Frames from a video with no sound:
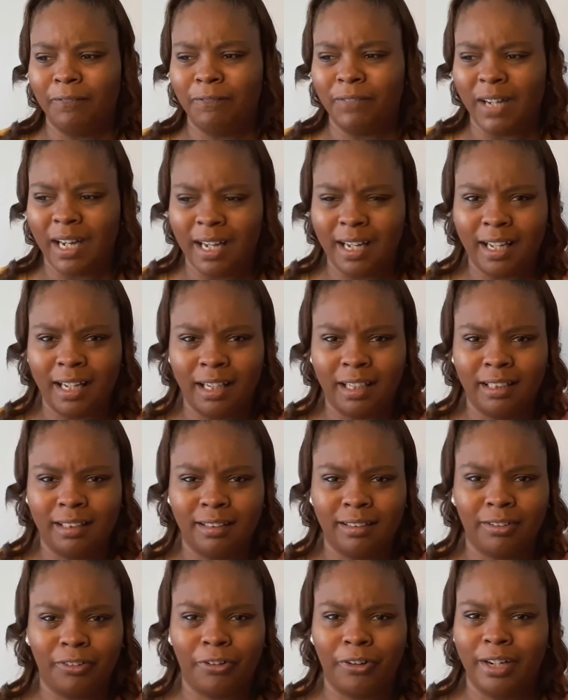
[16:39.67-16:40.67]

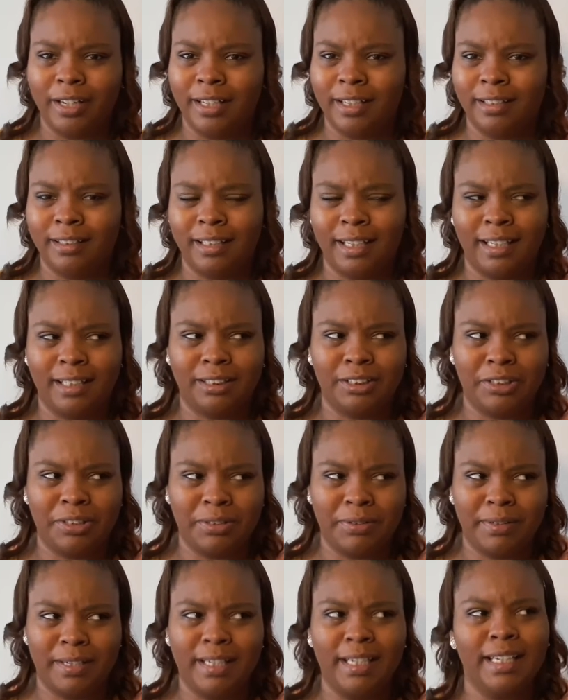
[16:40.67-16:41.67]
fun or anything
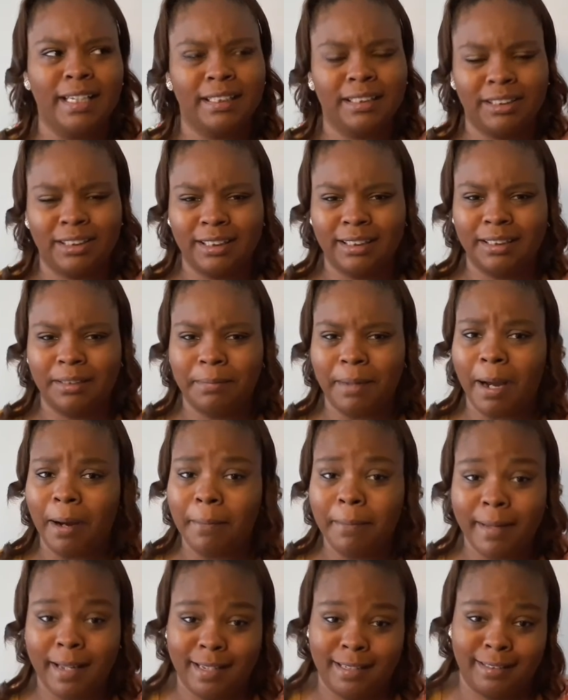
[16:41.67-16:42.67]
to it. It's just
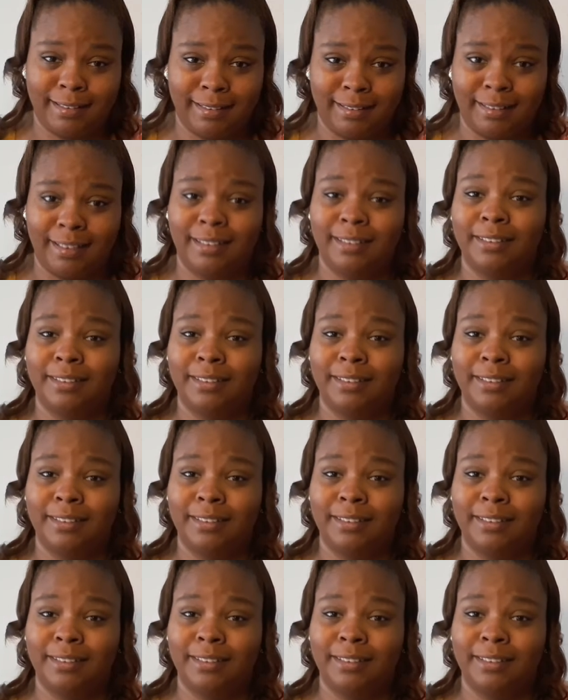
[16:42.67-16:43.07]
about mess.